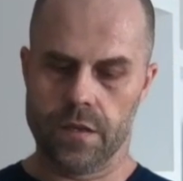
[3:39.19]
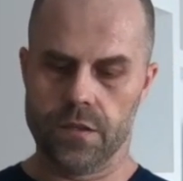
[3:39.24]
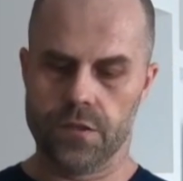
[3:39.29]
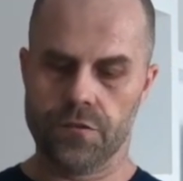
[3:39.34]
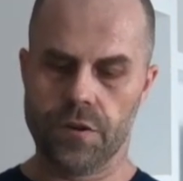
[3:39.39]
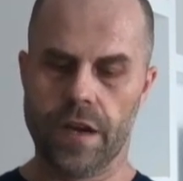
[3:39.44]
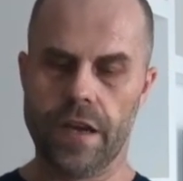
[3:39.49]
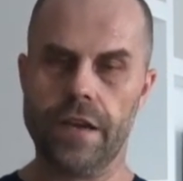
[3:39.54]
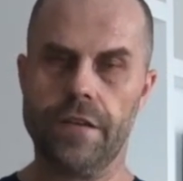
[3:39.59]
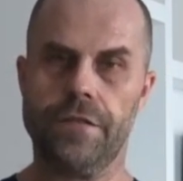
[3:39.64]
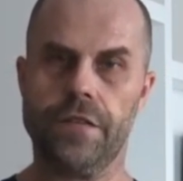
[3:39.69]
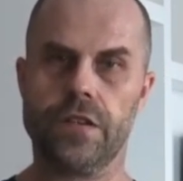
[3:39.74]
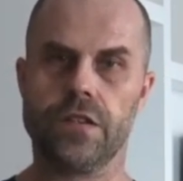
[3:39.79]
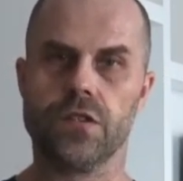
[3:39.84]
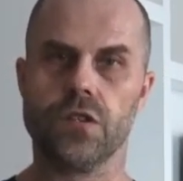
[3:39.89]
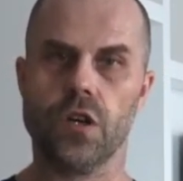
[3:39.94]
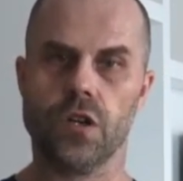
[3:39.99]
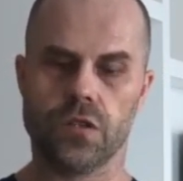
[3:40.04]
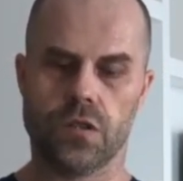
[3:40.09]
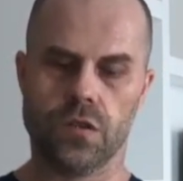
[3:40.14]
Try if
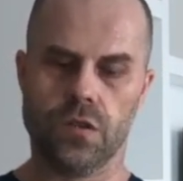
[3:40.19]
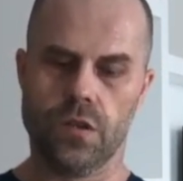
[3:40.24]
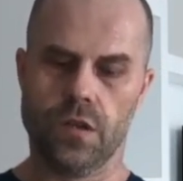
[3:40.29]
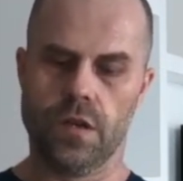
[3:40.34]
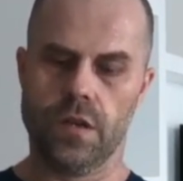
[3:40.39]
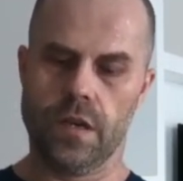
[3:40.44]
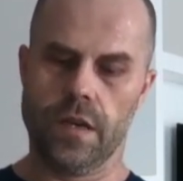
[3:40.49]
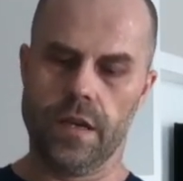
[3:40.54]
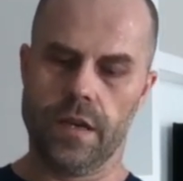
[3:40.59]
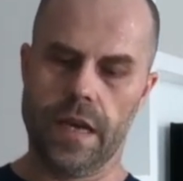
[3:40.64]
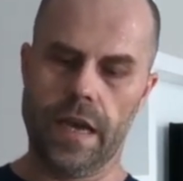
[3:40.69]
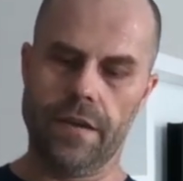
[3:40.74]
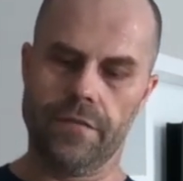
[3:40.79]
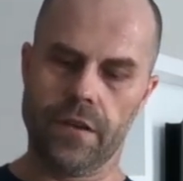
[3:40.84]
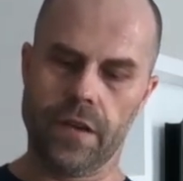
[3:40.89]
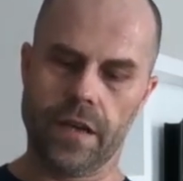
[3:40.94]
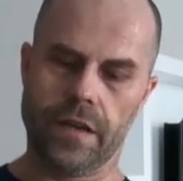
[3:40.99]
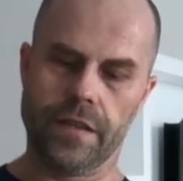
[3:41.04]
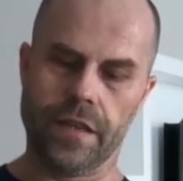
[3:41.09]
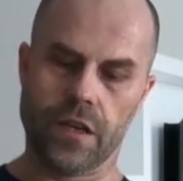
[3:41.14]
it's not
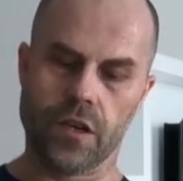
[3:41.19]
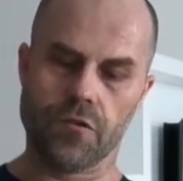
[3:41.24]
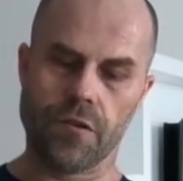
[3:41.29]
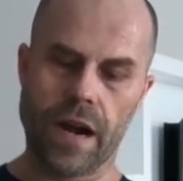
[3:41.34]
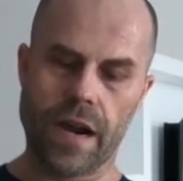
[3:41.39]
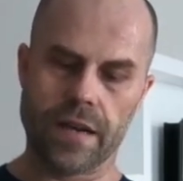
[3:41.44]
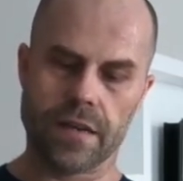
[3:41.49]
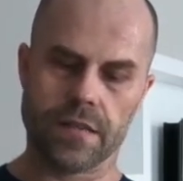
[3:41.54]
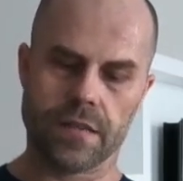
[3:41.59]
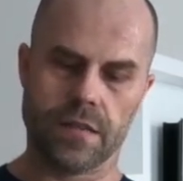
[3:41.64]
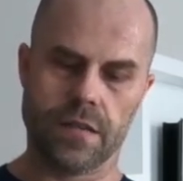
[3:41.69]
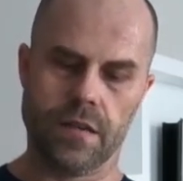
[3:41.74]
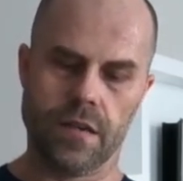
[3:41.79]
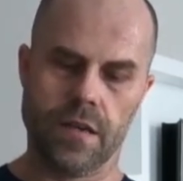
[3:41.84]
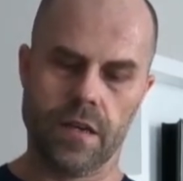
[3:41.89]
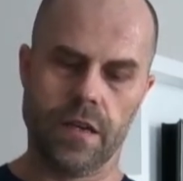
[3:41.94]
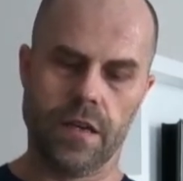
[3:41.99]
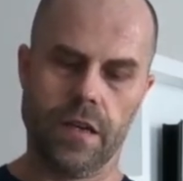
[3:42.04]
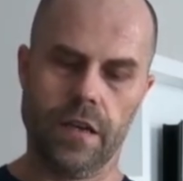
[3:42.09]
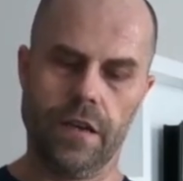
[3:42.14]
having any cracks,
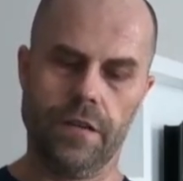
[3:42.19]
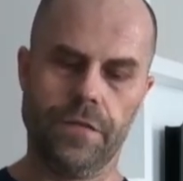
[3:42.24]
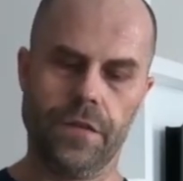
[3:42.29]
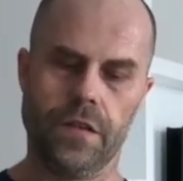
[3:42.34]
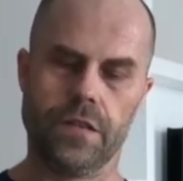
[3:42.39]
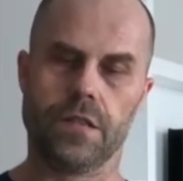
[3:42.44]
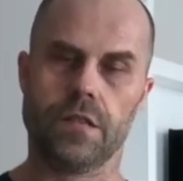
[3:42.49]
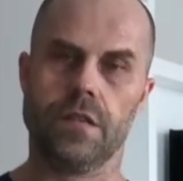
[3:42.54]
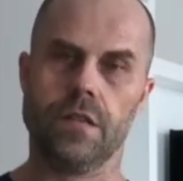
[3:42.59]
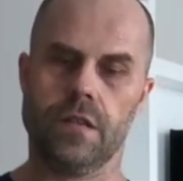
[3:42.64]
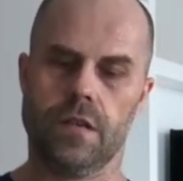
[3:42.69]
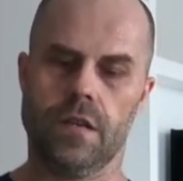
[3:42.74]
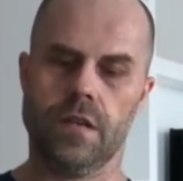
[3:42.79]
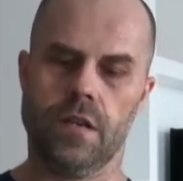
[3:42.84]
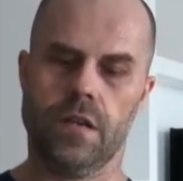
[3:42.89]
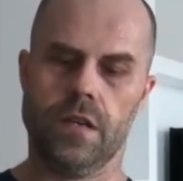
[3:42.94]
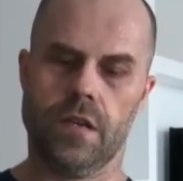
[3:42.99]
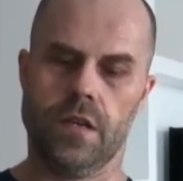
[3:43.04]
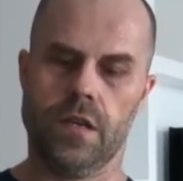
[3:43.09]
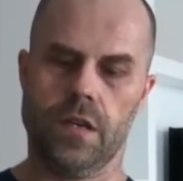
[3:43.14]
if it's
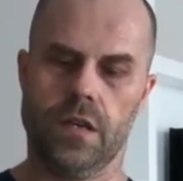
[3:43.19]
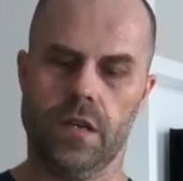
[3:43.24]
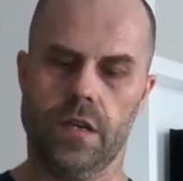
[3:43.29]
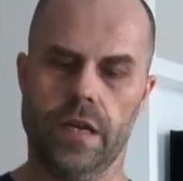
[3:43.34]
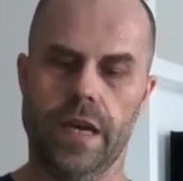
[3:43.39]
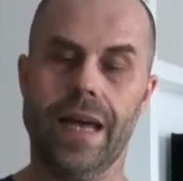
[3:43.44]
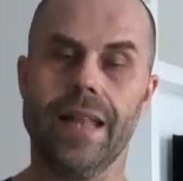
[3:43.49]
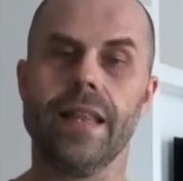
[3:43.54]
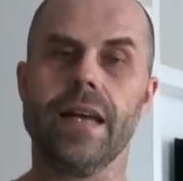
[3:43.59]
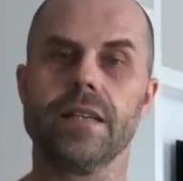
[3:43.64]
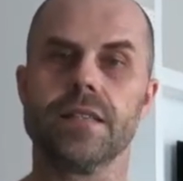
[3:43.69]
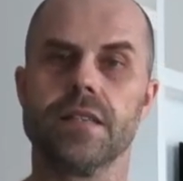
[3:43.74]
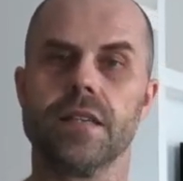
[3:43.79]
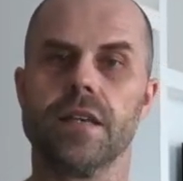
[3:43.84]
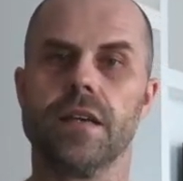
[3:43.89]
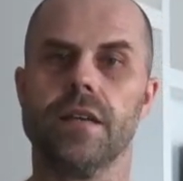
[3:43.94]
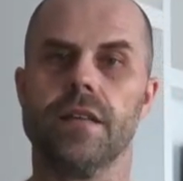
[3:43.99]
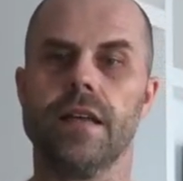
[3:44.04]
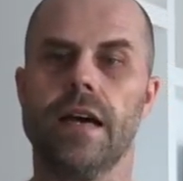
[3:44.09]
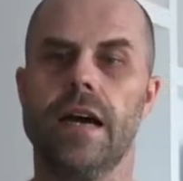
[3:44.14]

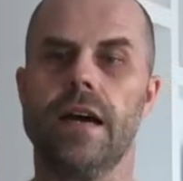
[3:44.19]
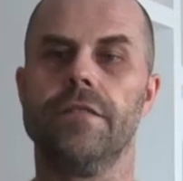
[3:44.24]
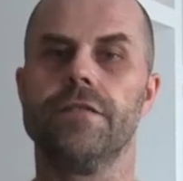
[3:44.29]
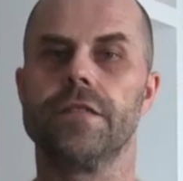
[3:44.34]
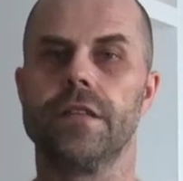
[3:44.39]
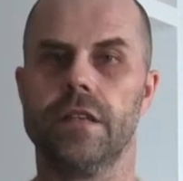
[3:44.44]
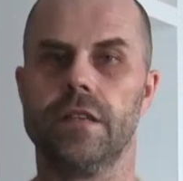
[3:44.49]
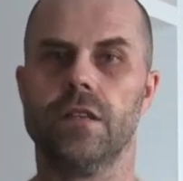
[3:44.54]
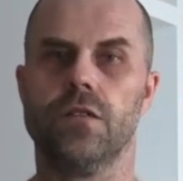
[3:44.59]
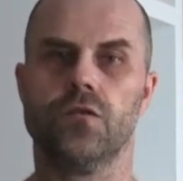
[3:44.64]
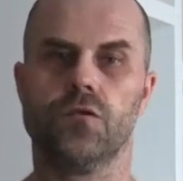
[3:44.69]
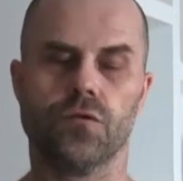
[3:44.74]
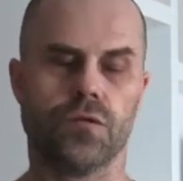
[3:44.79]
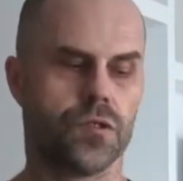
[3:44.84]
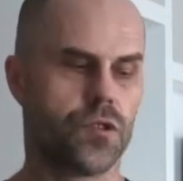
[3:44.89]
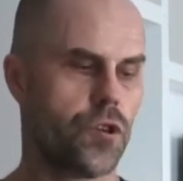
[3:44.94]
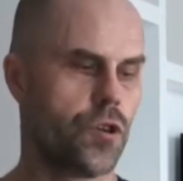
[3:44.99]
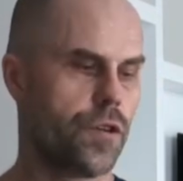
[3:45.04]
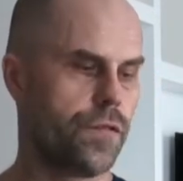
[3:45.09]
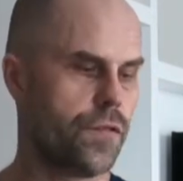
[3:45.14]
elastic enough that it
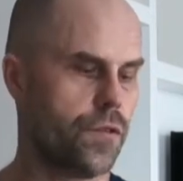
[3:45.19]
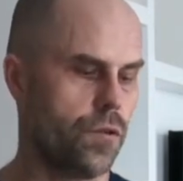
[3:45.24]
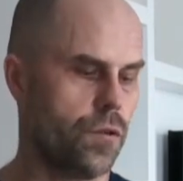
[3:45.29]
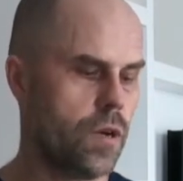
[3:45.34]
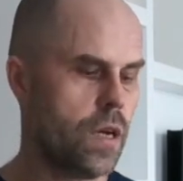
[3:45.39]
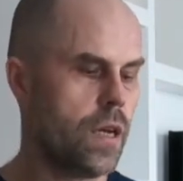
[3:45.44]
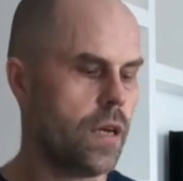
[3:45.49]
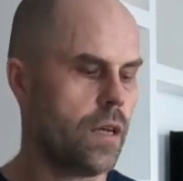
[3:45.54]
should serve you.